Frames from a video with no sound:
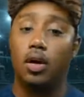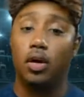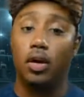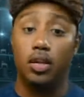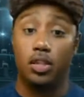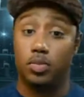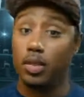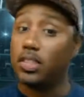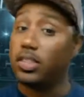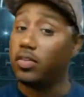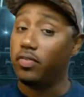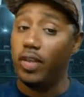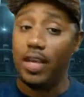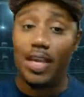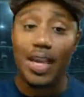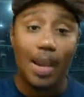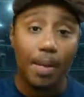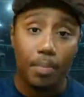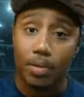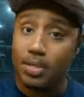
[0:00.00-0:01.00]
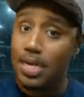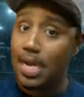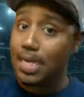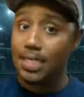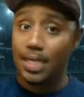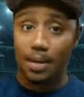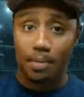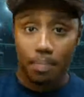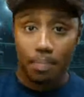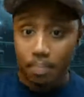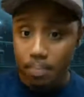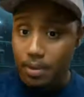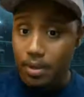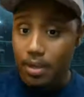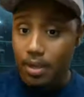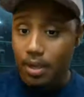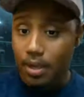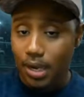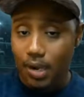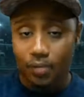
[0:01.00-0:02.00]
Especially if they can't protect him.
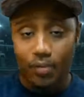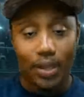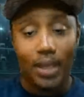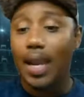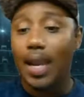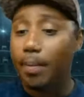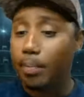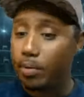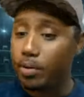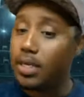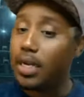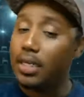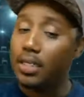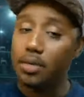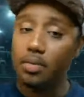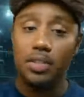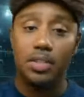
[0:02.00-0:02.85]
If they can't protect him,